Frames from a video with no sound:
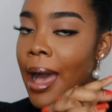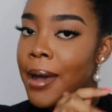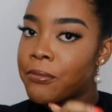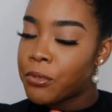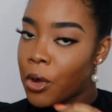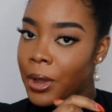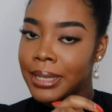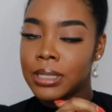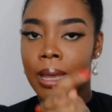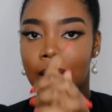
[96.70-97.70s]

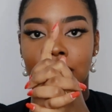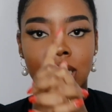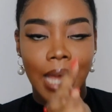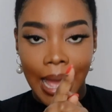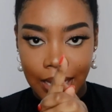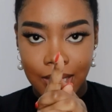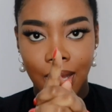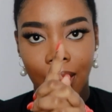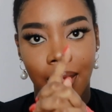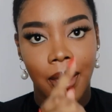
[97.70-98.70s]
avoid tight
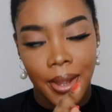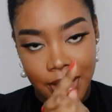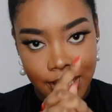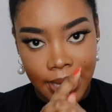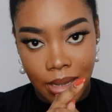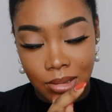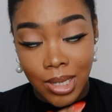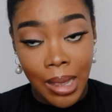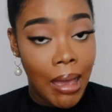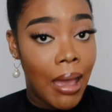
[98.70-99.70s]

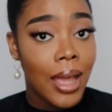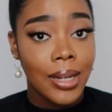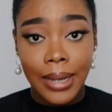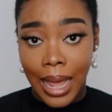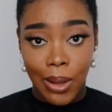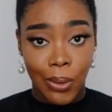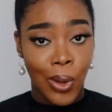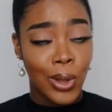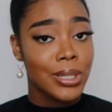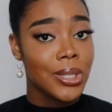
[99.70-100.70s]
hairstyles.
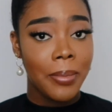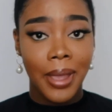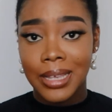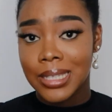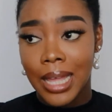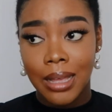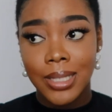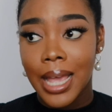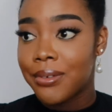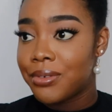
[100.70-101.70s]
Now, some
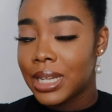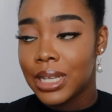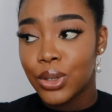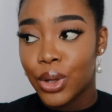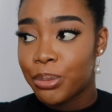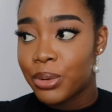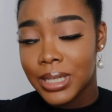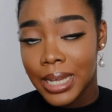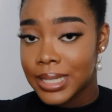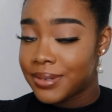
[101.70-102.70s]
hairstyles are really not
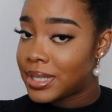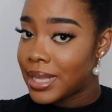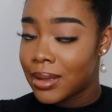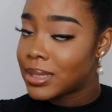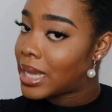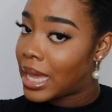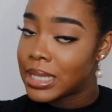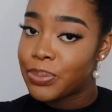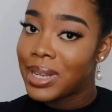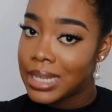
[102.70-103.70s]
protective styles,
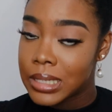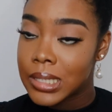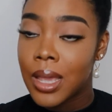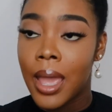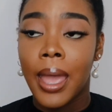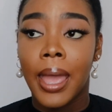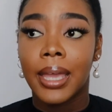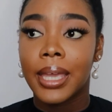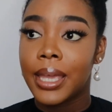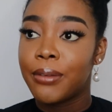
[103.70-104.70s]
guys. Please,
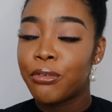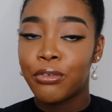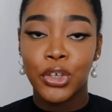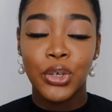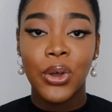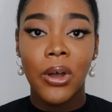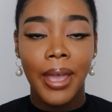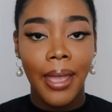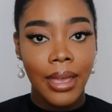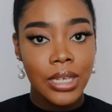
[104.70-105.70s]
if
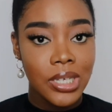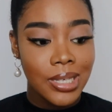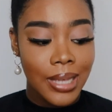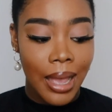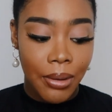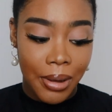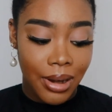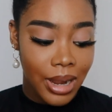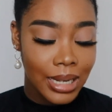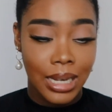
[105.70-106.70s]
your edges are
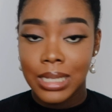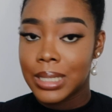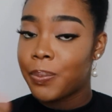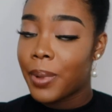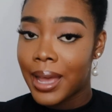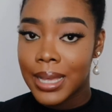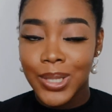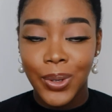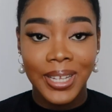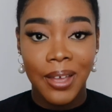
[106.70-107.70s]
currently
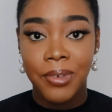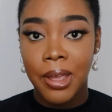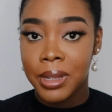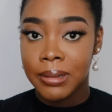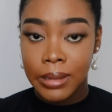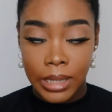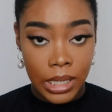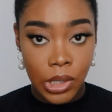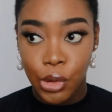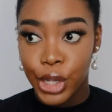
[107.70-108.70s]
sparse or they're very
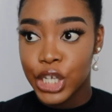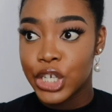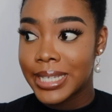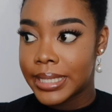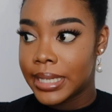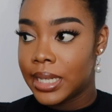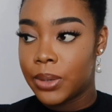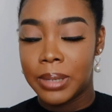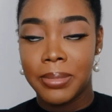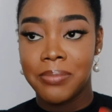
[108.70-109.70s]
thin, or you're just
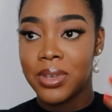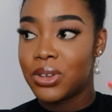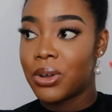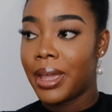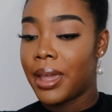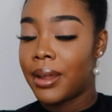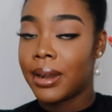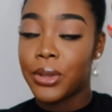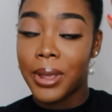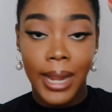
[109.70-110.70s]
dealing with maybe your
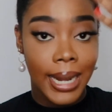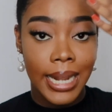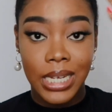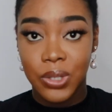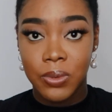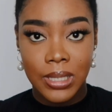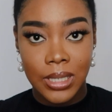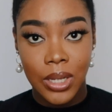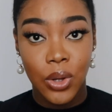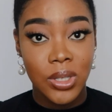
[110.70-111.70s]
hairline is
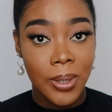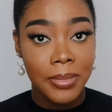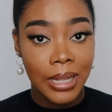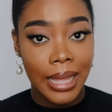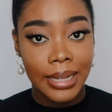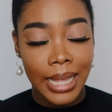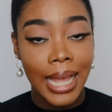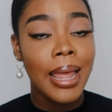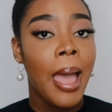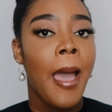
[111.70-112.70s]
receding or something like
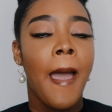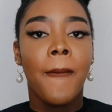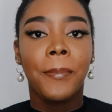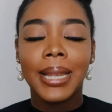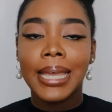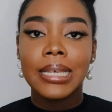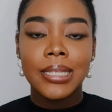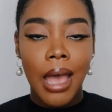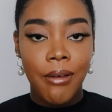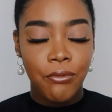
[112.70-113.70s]
that,
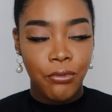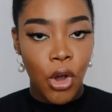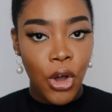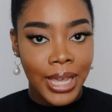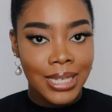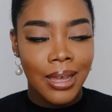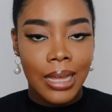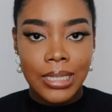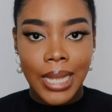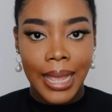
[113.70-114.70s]
please avoid
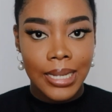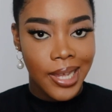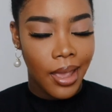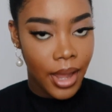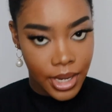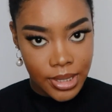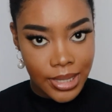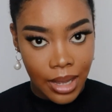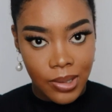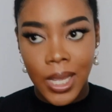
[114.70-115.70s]
tight
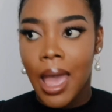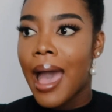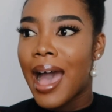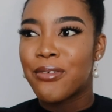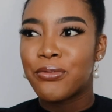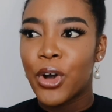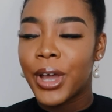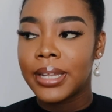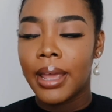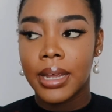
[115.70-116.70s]
hairstyles.
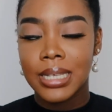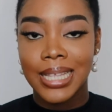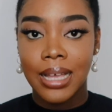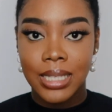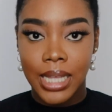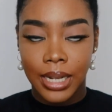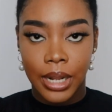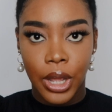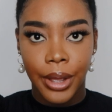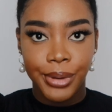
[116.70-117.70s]
Avoid hairstyles
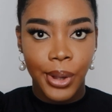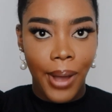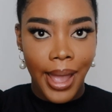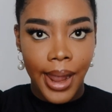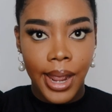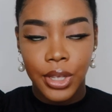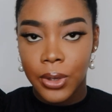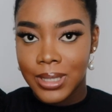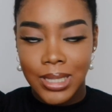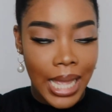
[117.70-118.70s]
that require
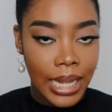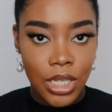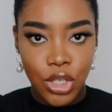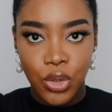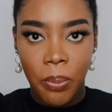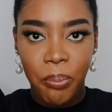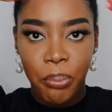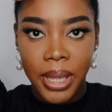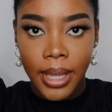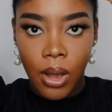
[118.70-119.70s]
your stylist to
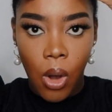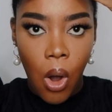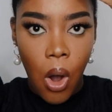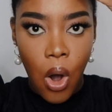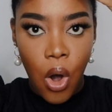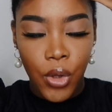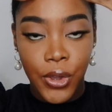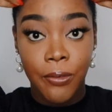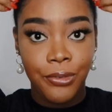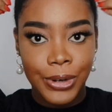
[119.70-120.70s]
pick all
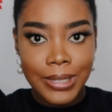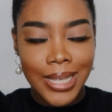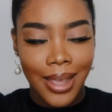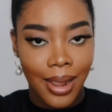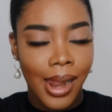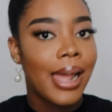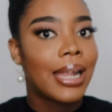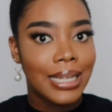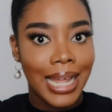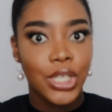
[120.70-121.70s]
your front hair
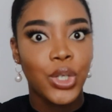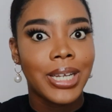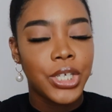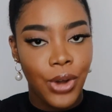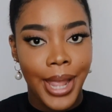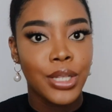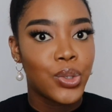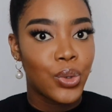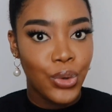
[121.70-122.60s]
that you are trying to